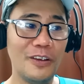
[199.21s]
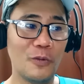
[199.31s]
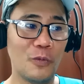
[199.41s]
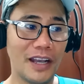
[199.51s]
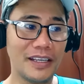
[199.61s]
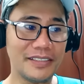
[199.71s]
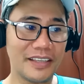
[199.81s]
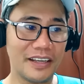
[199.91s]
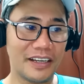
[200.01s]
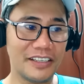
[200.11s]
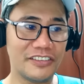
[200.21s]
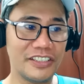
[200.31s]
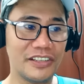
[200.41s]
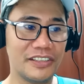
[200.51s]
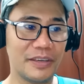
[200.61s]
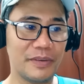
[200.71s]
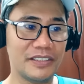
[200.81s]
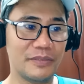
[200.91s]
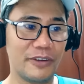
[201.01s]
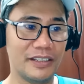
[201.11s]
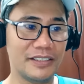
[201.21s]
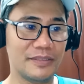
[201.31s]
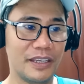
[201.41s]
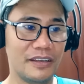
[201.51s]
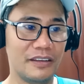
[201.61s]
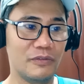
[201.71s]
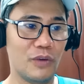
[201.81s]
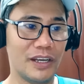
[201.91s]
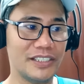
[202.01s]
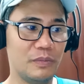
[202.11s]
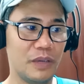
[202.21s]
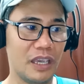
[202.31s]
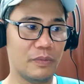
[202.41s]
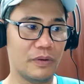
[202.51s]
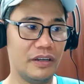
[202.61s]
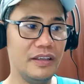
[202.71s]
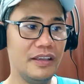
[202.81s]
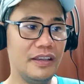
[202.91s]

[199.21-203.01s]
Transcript: Wagasa are traditional Japanese umbrellas made of washi paper